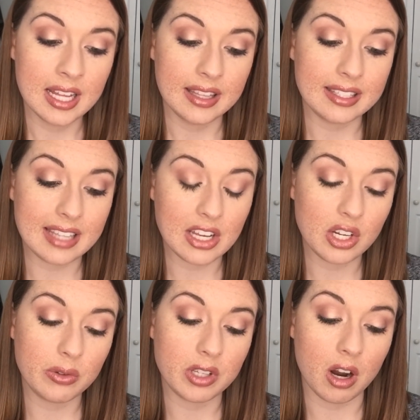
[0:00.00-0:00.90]
The scent
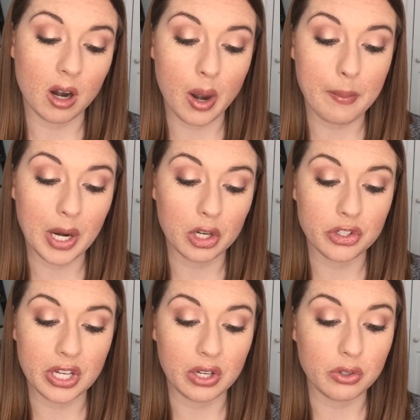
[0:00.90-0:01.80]
notes are
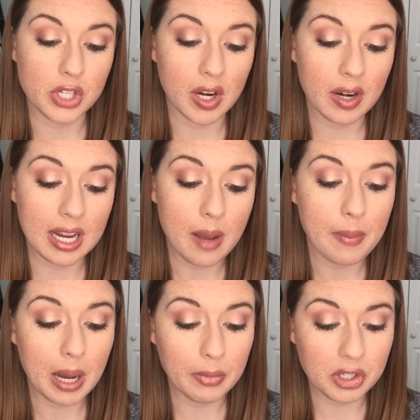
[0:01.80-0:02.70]
maraschino cherry,
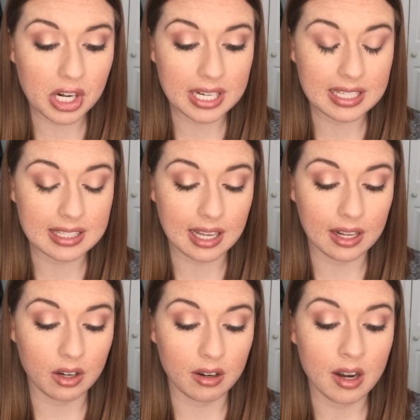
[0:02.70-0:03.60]
pomegranate
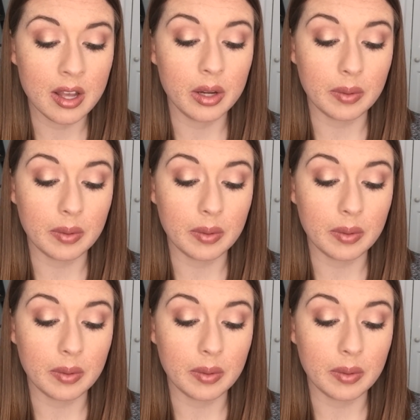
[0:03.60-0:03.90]
cider,